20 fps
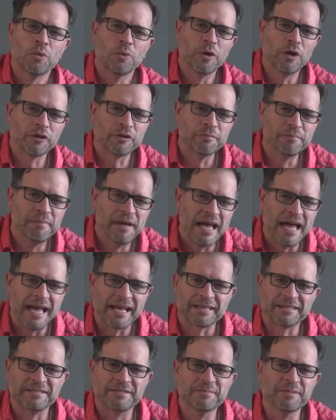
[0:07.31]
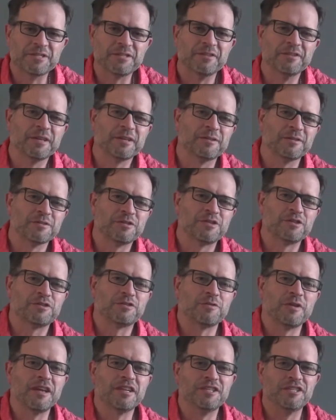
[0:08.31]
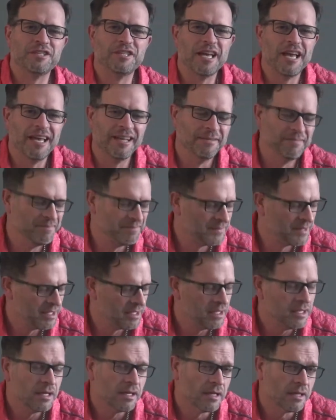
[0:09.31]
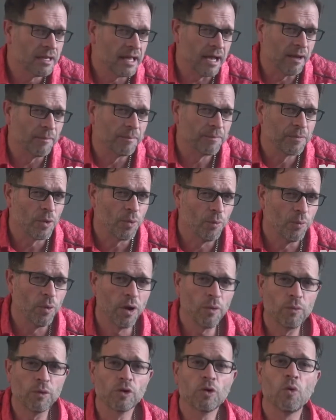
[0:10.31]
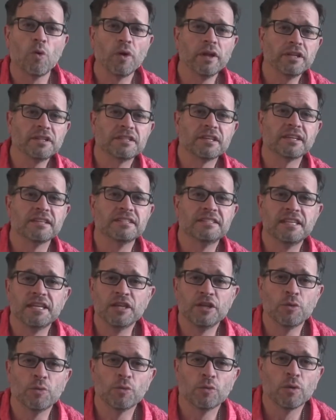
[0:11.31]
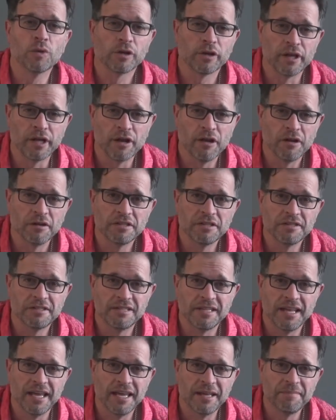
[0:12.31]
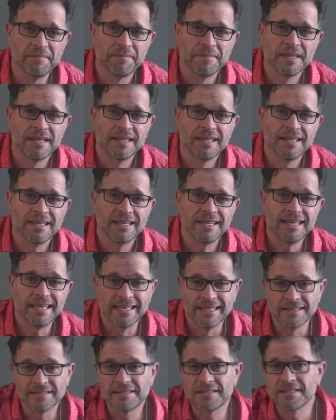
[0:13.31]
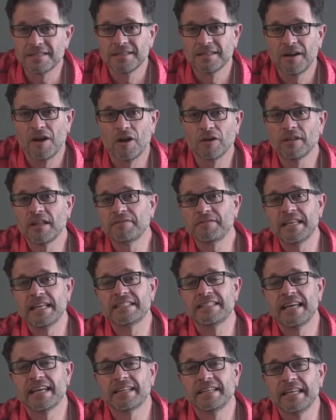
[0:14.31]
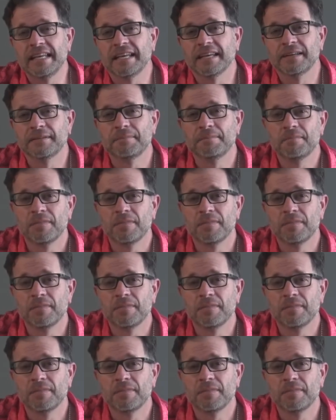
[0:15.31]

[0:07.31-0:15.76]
Welcome back to Mr. Nichols' Shred Shed. Now, what we're going to continue working on today is our left-hand technique.